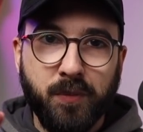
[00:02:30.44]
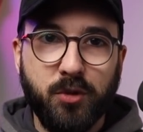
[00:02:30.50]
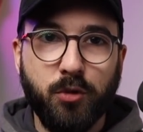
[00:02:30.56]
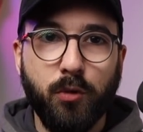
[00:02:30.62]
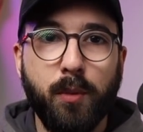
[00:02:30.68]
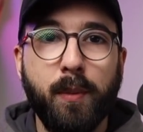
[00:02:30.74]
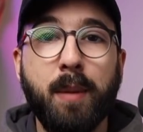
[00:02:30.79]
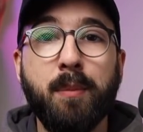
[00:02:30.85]

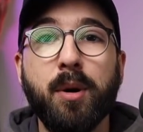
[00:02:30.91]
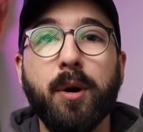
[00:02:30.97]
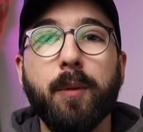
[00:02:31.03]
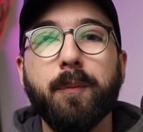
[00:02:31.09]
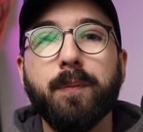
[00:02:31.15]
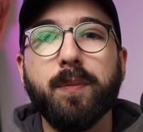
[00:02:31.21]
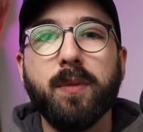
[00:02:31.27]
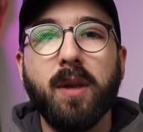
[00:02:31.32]
So remember,
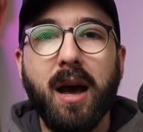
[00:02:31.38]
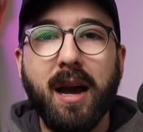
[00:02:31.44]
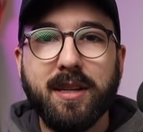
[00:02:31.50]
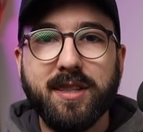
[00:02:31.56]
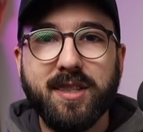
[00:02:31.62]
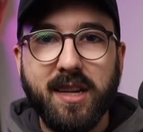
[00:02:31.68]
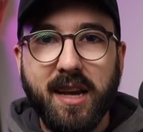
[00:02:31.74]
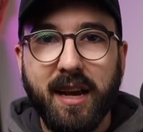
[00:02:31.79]

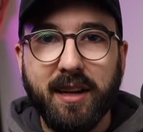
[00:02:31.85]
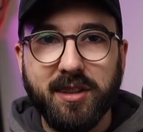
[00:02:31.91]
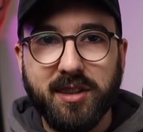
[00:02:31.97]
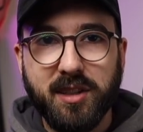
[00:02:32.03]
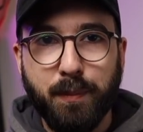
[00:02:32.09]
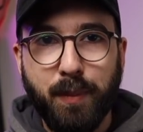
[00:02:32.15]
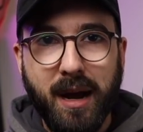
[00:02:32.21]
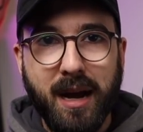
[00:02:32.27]
ICX
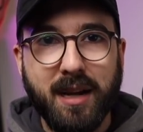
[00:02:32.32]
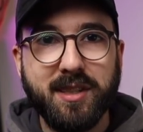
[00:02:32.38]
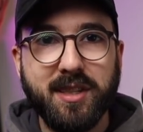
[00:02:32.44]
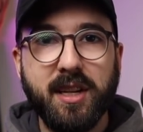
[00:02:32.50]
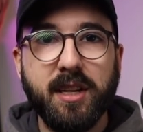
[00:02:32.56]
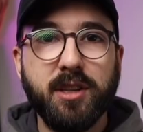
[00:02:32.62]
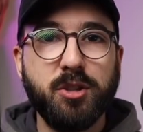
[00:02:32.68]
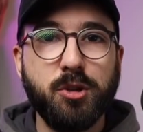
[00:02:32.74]

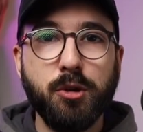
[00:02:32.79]
deposited